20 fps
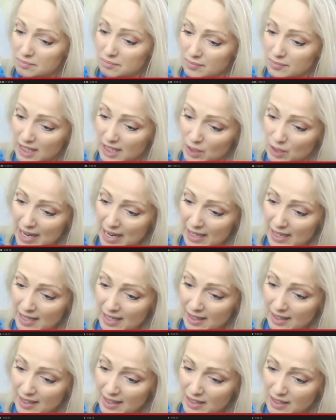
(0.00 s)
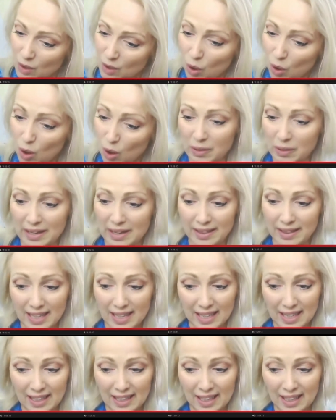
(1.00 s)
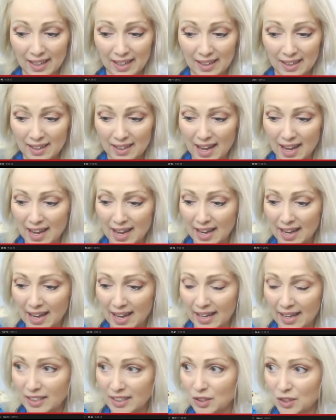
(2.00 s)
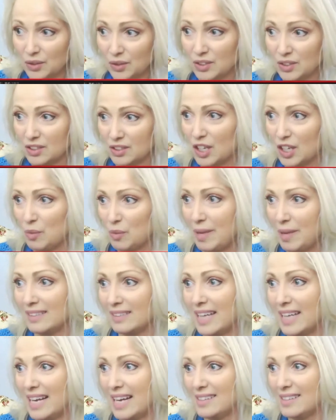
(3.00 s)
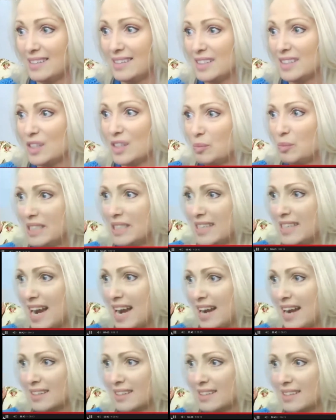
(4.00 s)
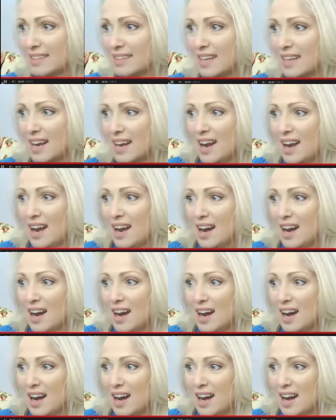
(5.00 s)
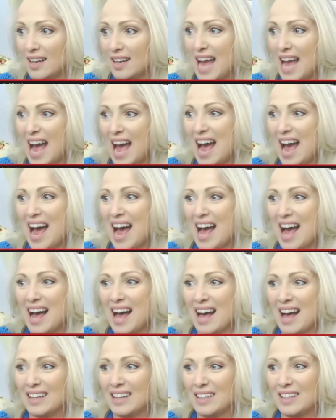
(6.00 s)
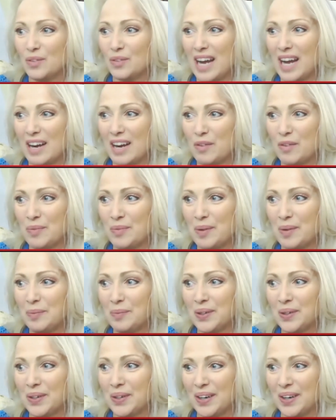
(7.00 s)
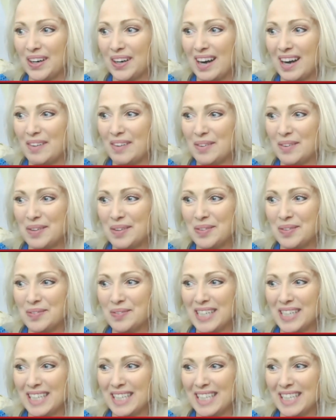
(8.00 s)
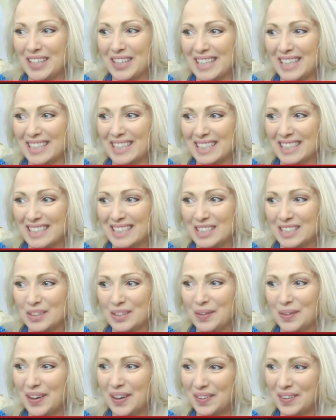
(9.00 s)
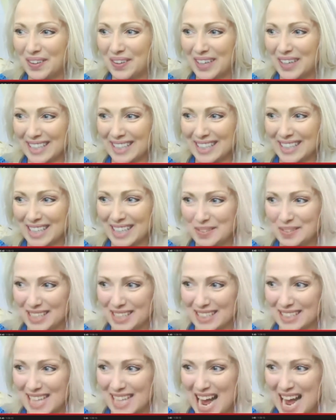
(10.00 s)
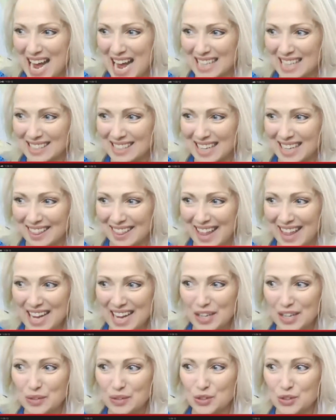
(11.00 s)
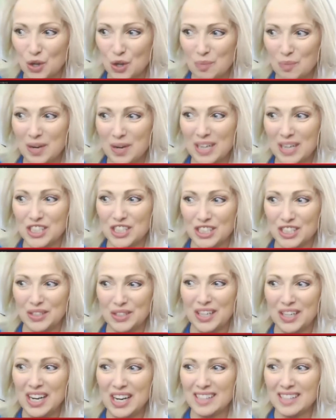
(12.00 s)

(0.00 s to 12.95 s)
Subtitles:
expanding into whole brain thinking, and you're just going to make less mistakes. Yeah, Lorette, I remember meeting you at the Lisa Williams class, and thank you so much. She